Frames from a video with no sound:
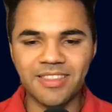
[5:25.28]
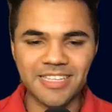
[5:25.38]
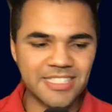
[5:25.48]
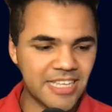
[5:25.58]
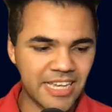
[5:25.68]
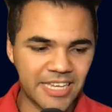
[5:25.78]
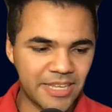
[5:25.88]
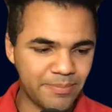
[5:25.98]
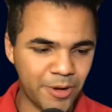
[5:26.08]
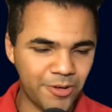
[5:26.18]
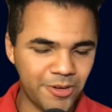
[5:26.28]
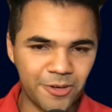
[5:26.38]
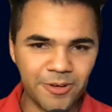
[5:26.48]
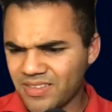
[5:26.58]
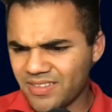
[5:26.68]
this second Pocono
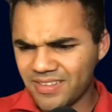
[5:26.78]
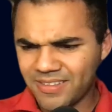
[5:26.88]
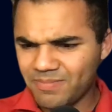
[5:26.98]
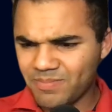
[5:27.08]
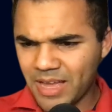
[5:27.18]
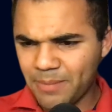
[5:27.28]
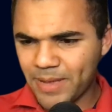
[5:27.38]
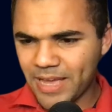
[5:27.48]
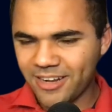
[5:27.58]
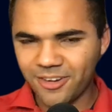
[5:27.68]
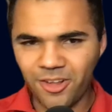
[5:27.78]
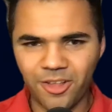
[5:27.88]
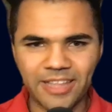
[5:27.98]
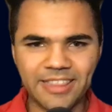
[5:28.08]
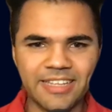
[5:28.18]
race, not bad at all.
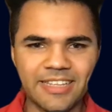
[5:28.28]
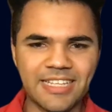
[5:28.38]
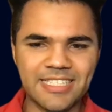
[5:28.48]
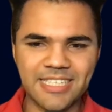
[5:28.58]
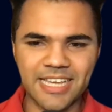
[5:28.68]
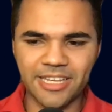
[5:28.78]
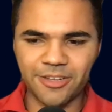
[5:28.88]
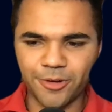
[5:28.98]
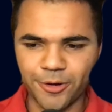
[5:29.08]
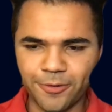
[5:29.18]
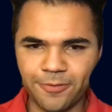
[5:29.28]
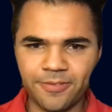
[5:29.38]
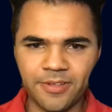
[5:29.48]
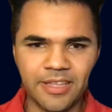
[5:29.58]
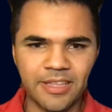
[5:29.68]
I think that second groove
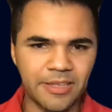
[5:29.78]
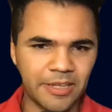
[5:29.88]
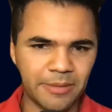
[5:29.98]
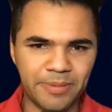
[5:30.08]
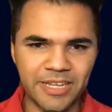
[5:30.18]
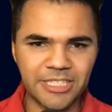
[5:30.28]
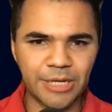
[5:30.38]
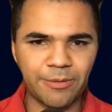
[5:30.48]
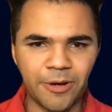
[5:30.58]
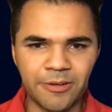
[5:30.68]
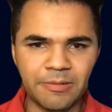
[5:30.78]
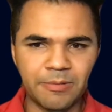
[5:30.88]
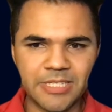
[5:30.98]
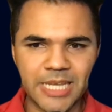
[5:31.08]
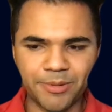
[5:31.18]
in the PJ1
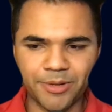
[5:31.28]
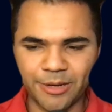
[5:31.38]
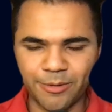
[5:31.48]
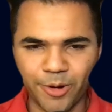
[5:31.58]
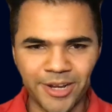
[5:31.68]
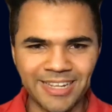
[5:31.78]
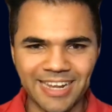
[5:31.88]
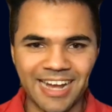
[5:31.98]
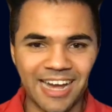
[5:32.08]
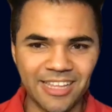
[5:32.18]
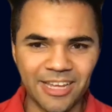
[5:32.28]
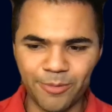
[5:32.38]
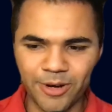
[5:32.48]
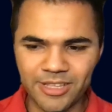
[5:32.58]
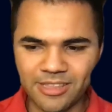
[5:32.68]
was able to get working. The Highline
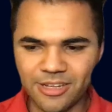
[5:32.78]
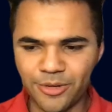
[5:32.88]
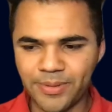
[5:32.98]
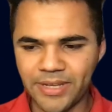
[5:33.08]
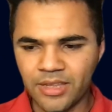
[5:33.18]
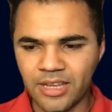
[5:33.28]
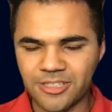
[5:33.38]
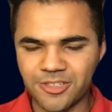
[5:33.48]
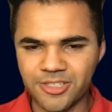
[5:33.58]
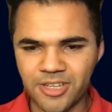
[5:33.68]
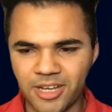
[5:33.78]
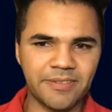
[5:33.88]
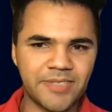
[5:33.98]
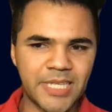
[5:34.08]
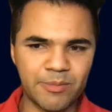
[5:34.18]
worked a little bit. As you saw,
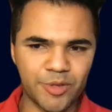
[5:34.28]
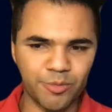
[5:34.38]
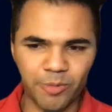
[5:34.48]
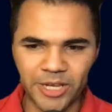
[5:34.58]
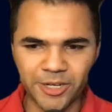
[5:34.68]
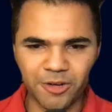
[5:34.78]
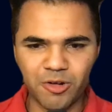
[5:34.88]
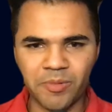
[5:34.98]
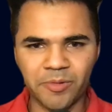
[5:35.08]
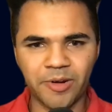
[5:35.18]
teams with weaker equipment